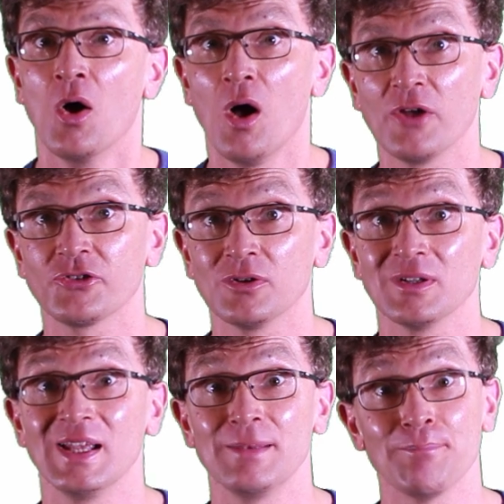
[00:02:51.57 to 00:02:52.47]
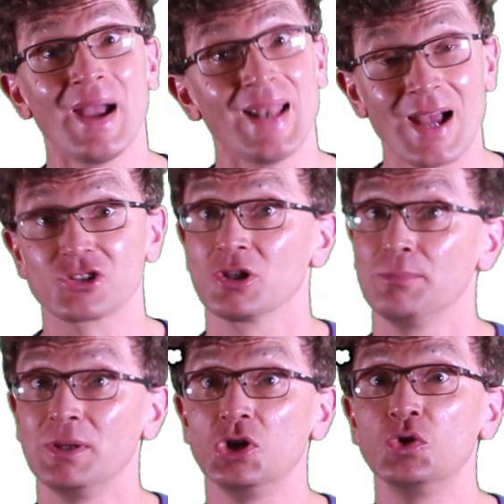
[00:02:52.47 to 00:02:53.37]
Also, it might
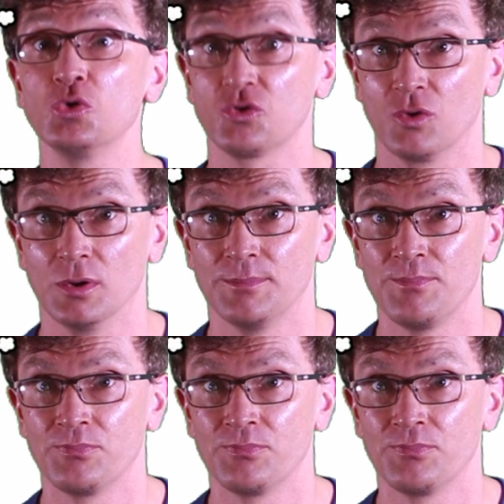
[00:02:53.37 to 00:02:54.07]
actually be useful.